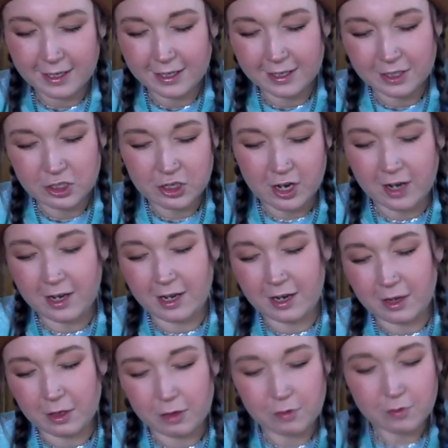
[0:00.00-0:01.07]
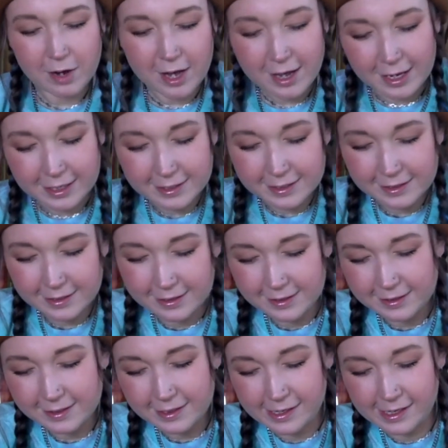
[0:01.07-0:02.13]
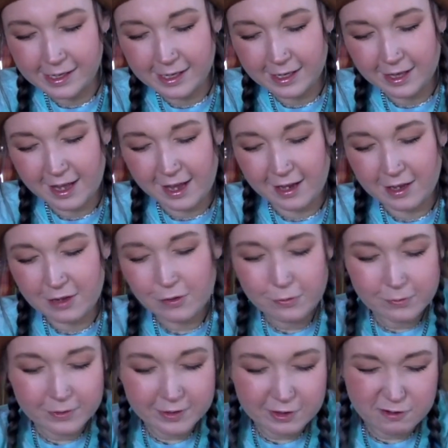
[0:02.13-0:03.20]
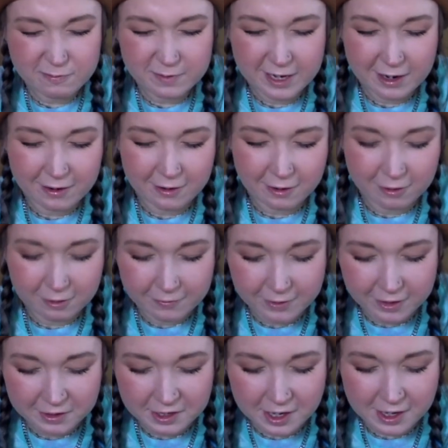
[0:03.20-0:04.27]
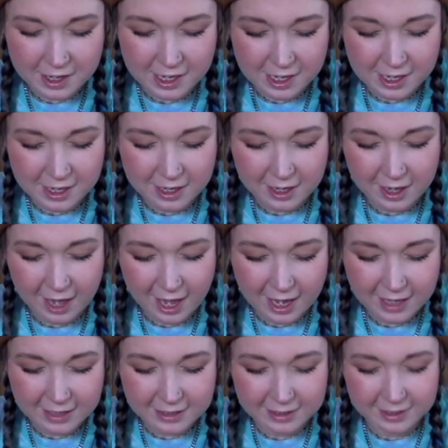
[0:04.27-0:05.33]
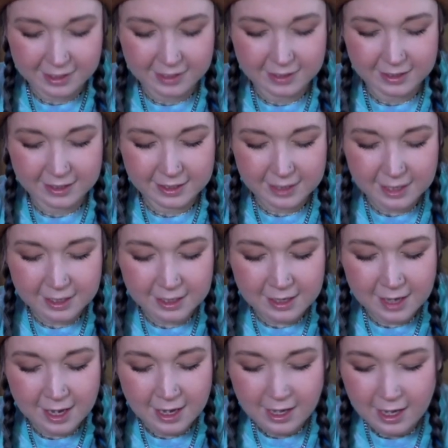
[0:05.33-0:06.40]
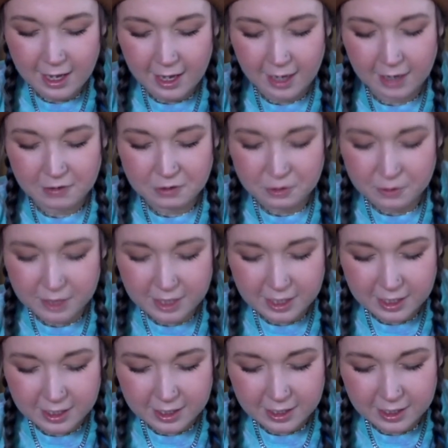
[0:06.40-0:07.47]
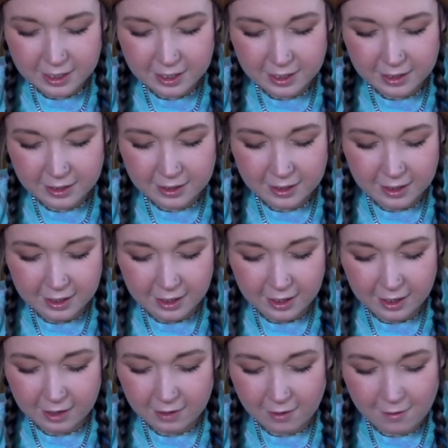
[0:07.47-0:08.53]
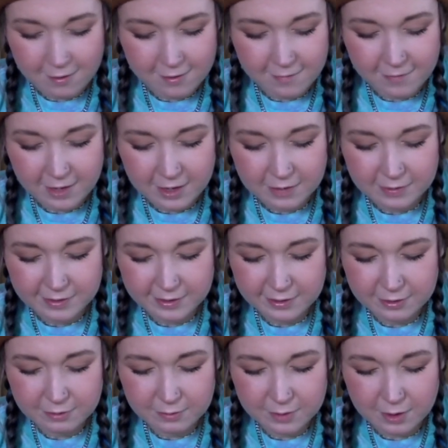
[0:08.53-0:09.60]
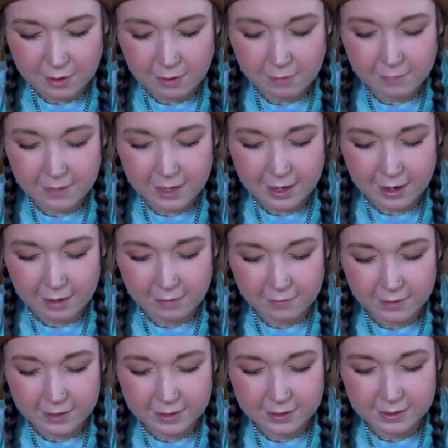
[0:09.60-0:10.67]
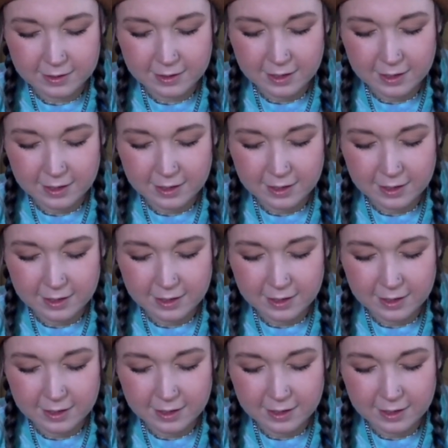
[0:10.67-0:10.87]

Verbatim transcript: shining through us. See that you scooped out all of our yucky hate and sin and greed and, and all of that. You scooped all of that out of us